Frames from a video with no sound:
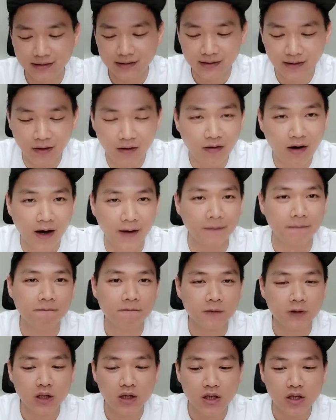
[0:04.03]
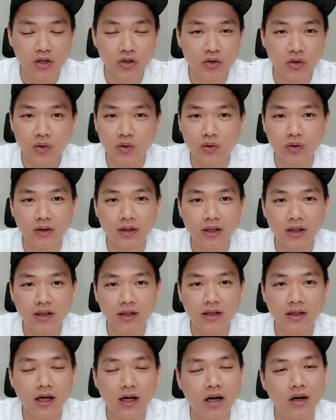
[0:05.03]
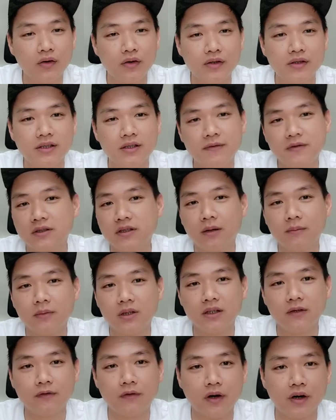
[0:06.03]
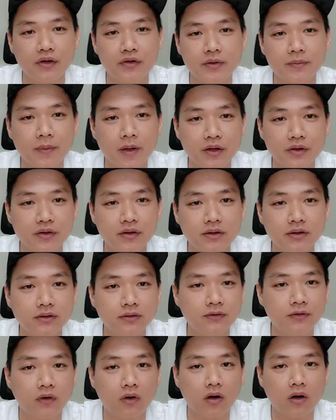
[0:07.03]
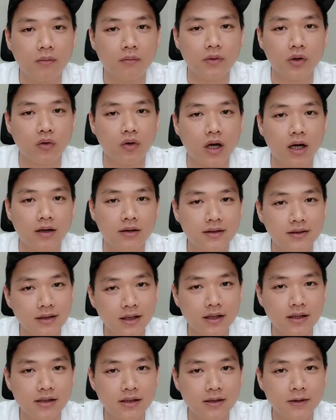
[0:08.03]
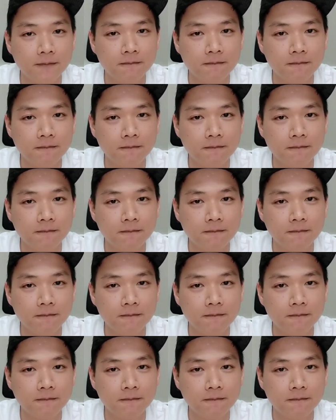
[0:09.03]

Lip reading: Alright, so today I received something very special from United States